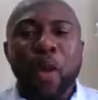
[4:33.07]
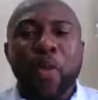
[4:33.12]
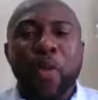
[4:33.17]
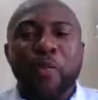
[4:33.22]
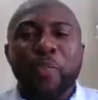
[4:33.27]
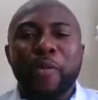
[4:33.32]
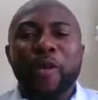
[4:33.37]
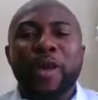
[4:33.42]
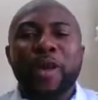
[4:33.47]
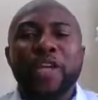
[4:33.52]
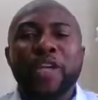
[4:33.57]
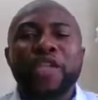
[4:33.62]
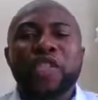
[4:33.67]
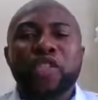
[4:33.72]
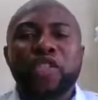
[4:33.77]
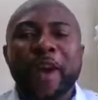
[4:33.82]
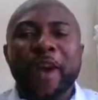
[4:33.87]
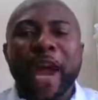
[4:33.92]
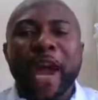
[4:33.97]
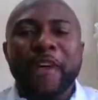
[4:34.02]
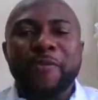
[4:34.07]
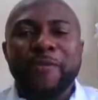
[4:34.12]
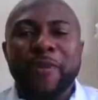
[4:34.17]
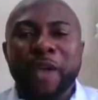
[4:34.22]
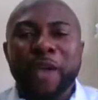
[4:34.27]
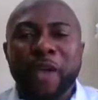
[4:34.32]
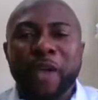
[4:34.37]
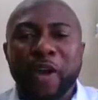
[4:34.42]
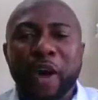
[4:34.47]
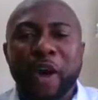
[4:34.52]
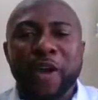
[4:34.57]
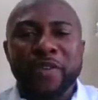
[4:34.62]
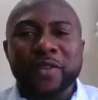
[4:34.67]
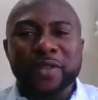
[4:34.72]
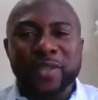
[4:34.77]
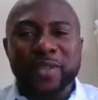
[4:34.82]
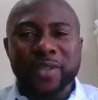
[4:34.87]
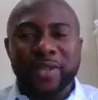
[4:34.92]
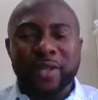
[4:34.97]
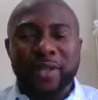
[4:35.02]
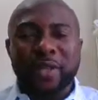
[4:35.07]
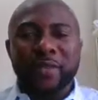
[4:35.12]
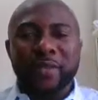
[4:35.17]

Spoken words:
Bullies strive because